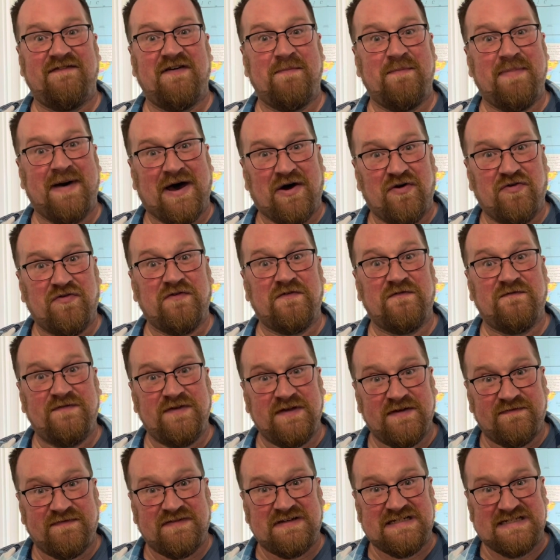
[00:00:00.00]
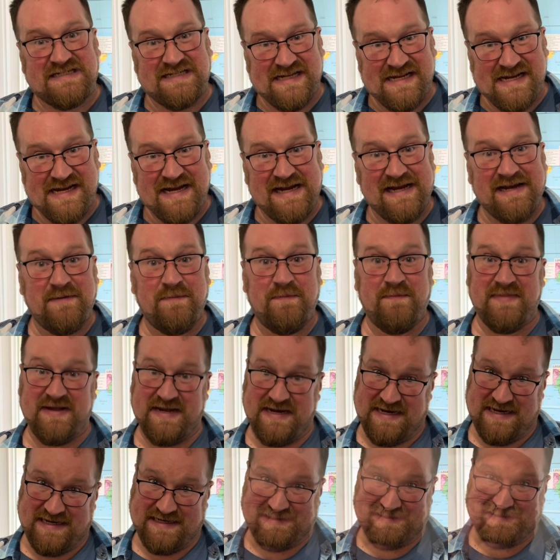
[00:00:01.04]
about 15
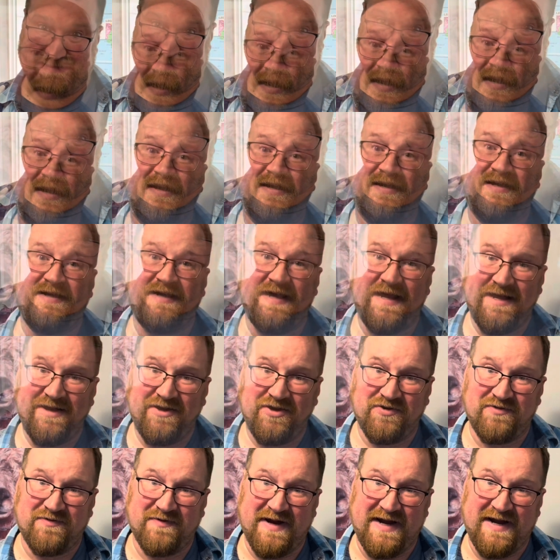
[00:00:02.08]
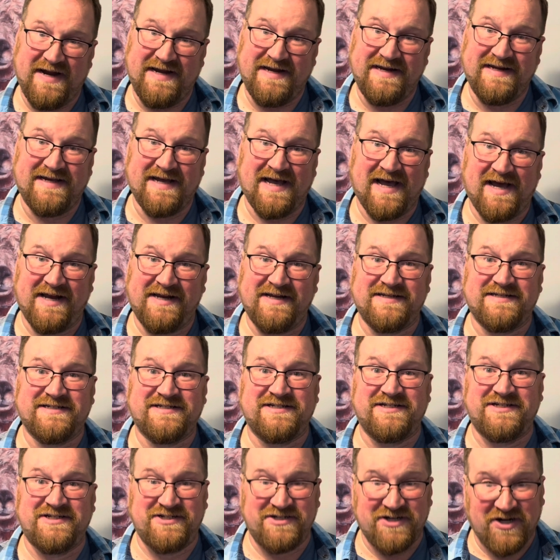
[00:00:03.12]
minutes. Gatorade got its
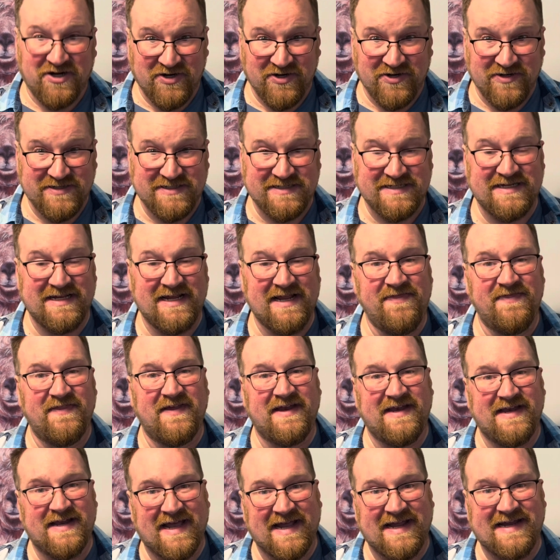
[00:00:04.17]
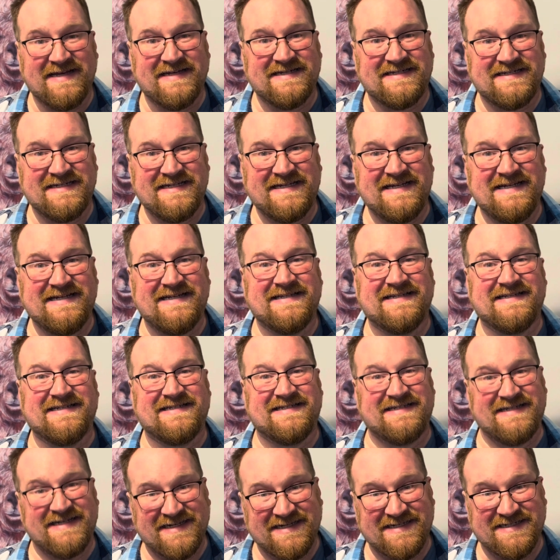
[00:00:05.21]
start in the
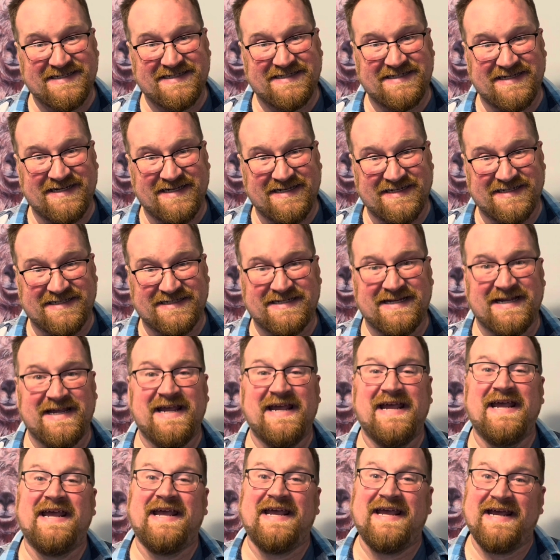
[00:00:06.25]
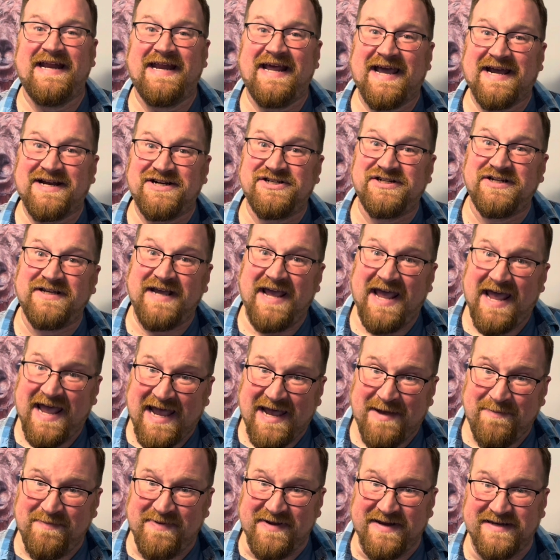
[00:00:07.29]
1960s. It actually
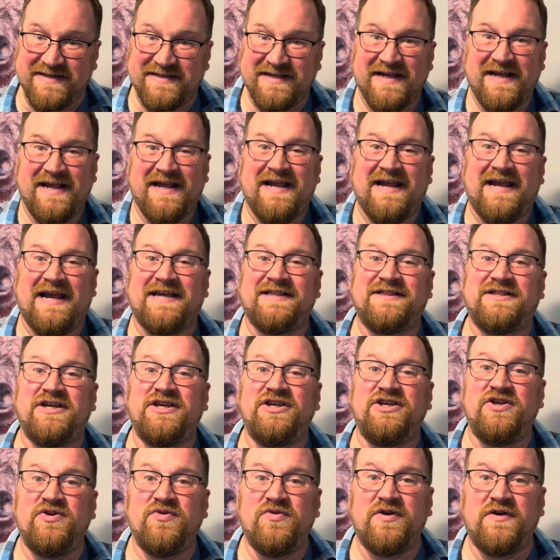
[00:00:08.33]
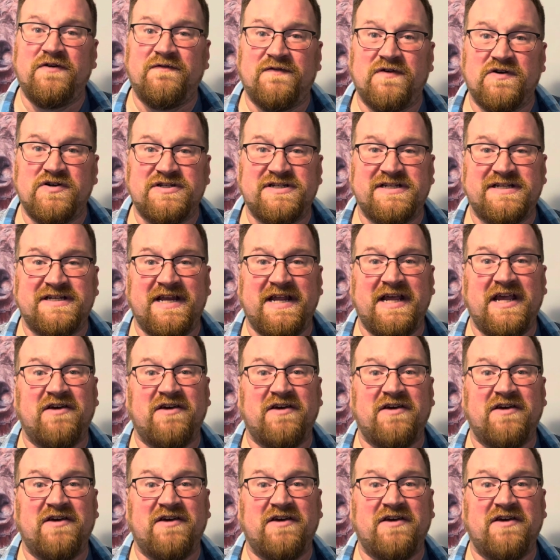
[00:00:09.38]
happened at the University